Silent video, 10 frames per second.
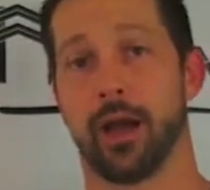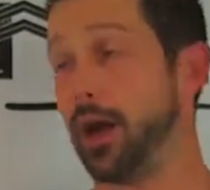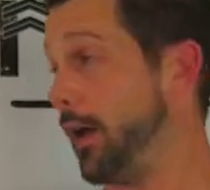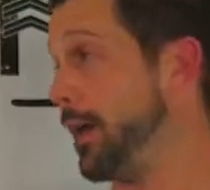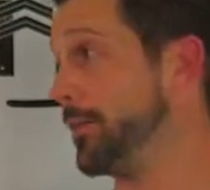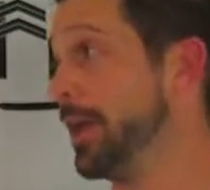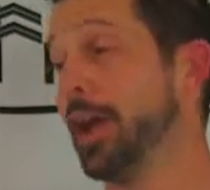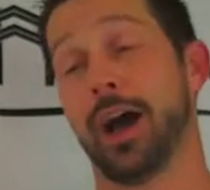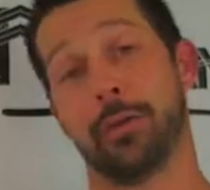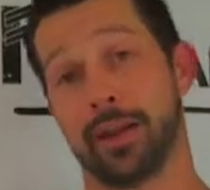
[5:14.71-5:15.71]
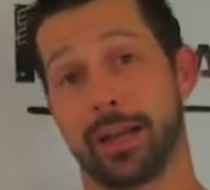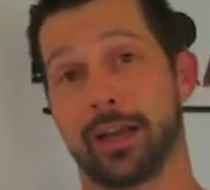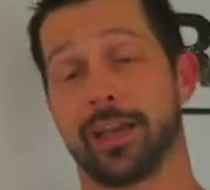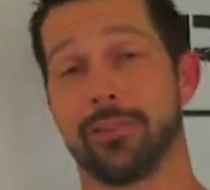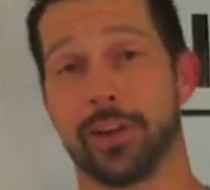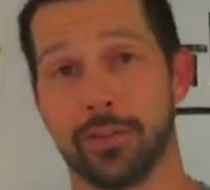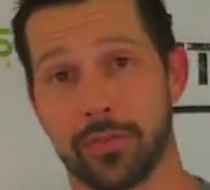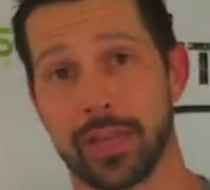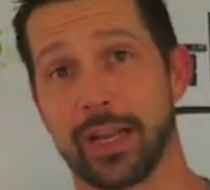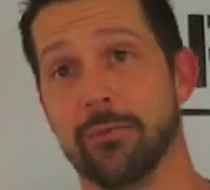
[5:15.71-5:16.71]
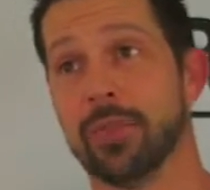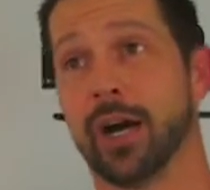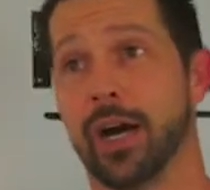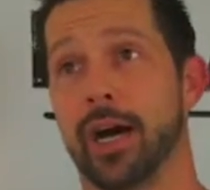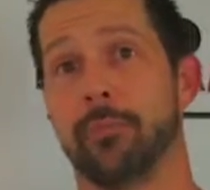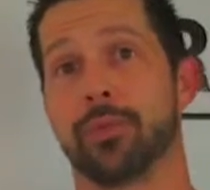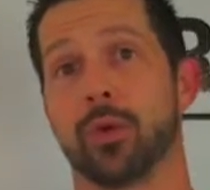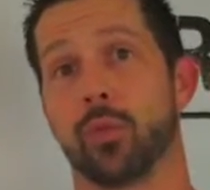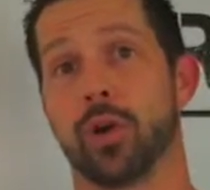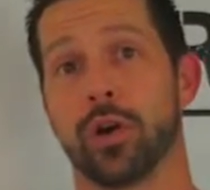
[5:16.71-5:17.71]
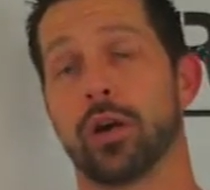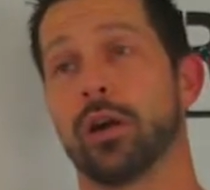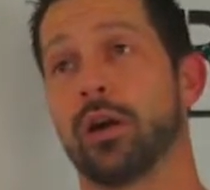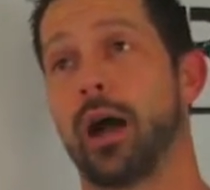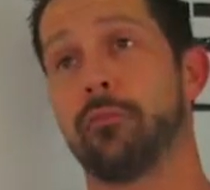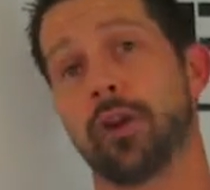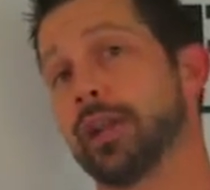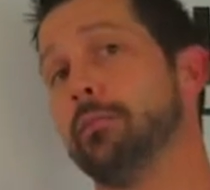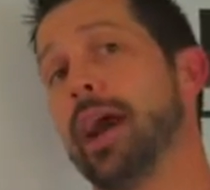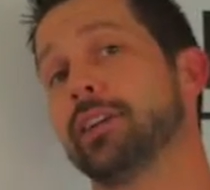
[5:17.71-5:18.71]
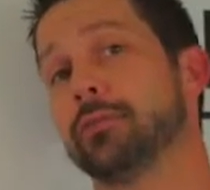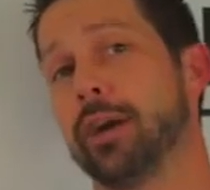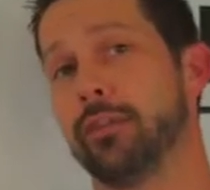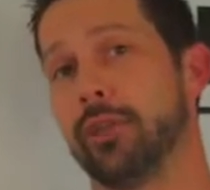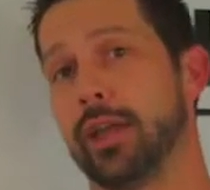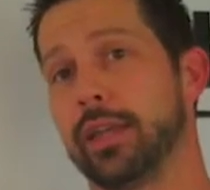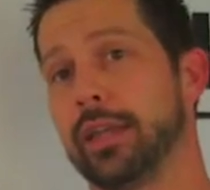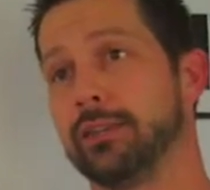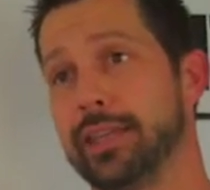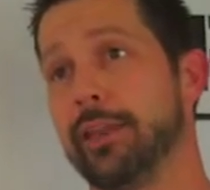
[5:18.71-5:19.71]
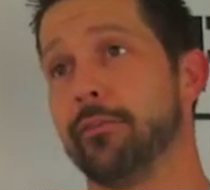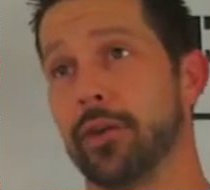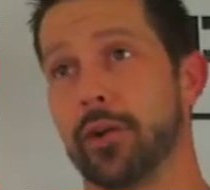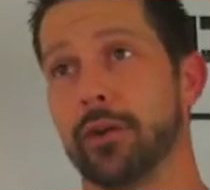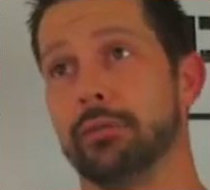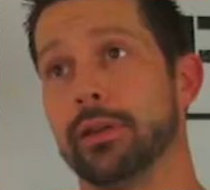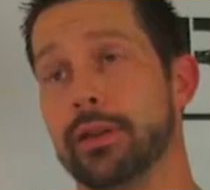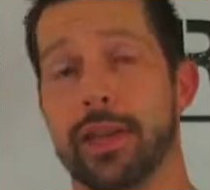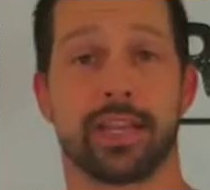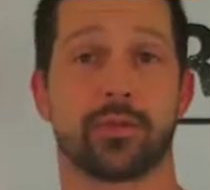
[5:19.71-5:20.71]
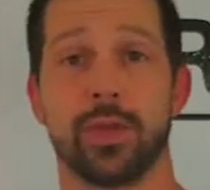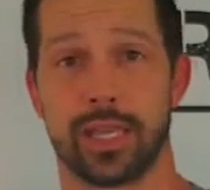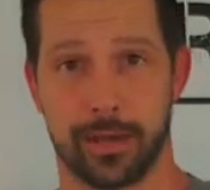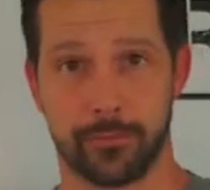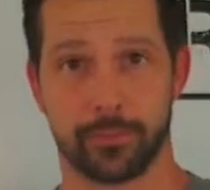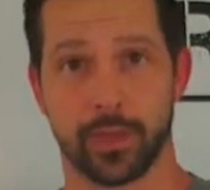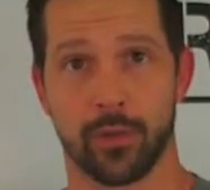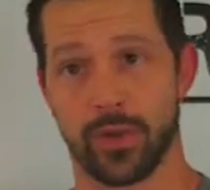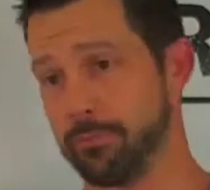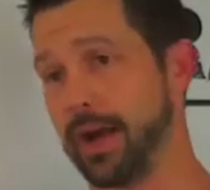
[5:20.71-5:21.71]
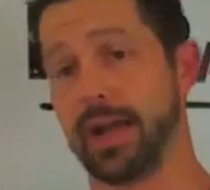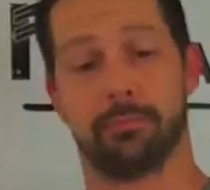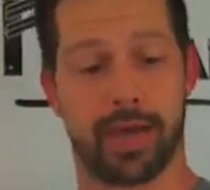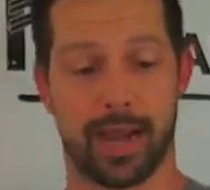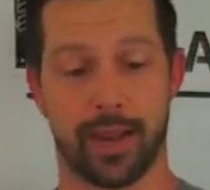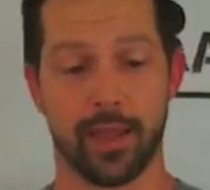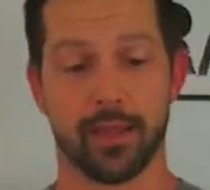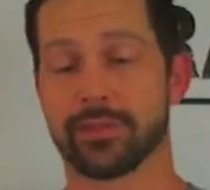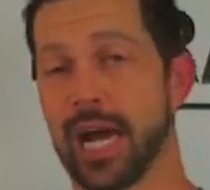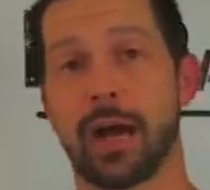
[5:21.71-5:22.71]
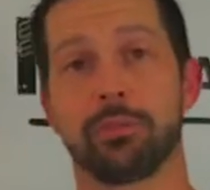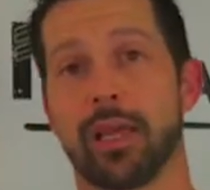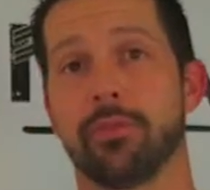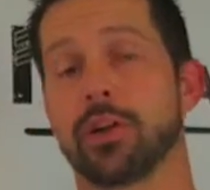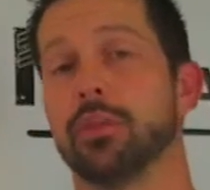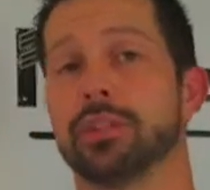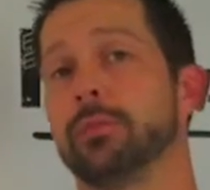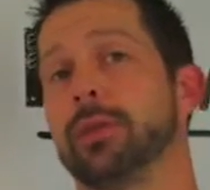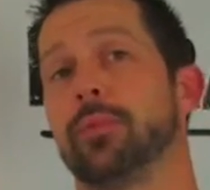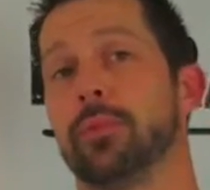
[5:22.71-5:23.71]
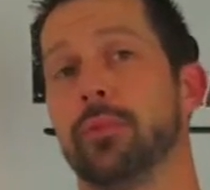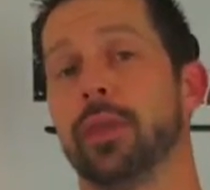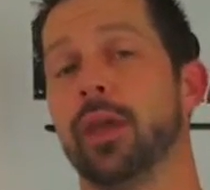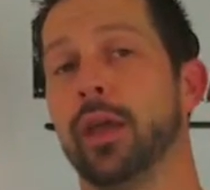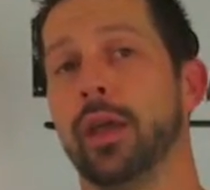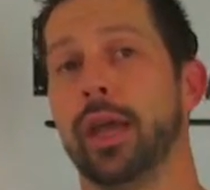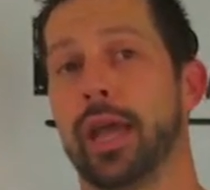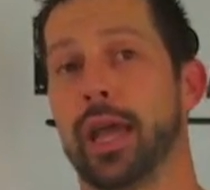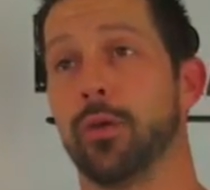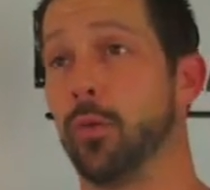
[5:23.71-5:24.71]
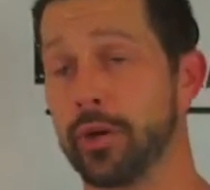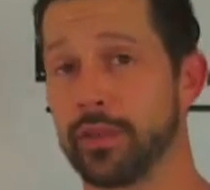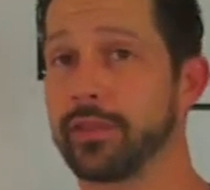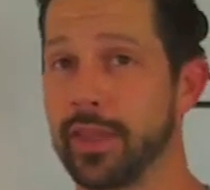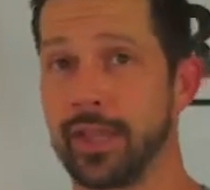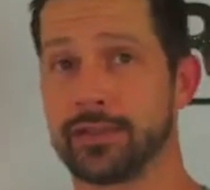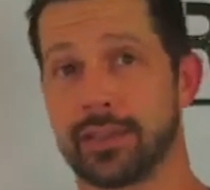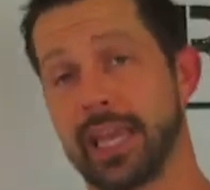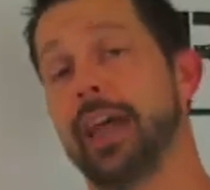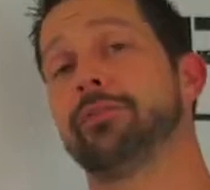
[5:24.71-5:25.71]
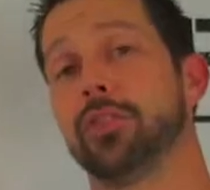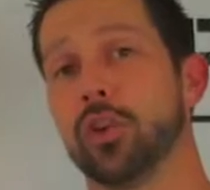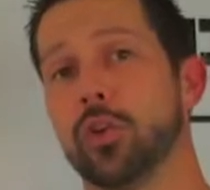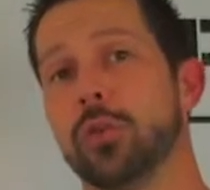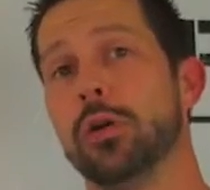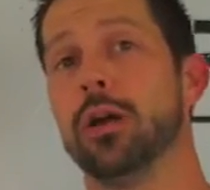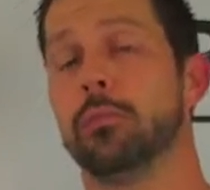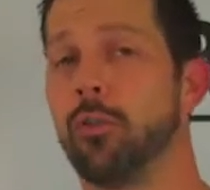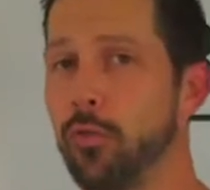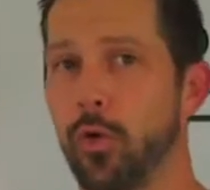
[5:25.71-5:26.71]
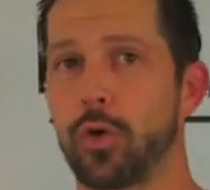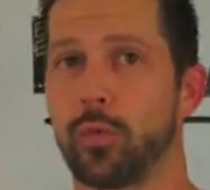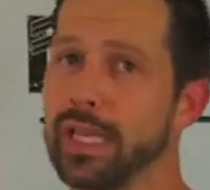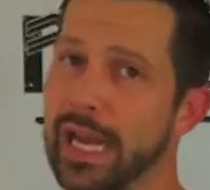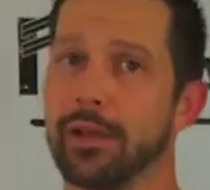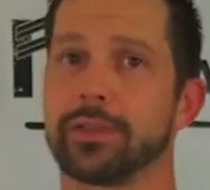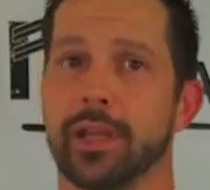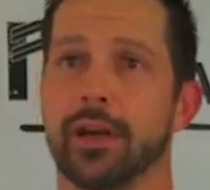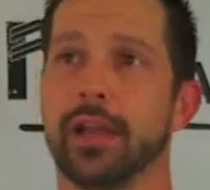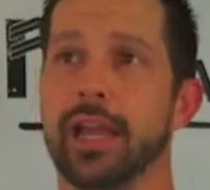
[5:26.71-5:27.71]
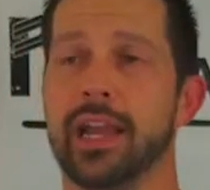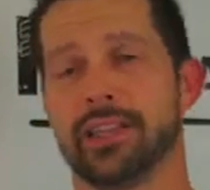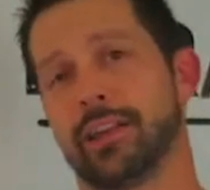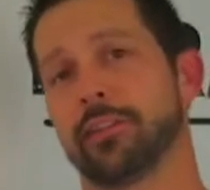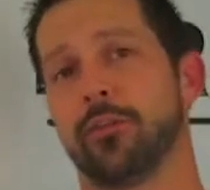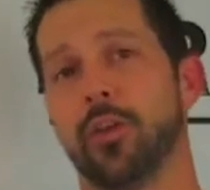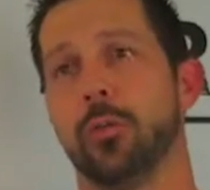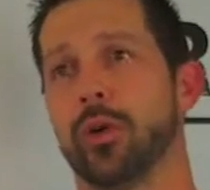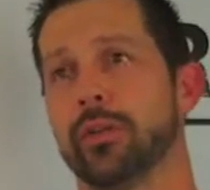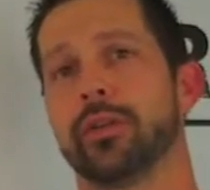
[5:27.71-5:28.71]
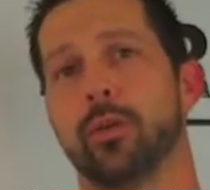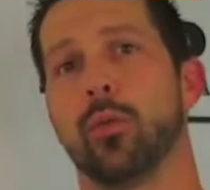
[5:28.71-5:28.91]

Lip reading: I gave another thing. I'm running a mastermind event in Denver next weekend with my top level coaching people. And one of the things that they have to do before we get out there is they have to film one of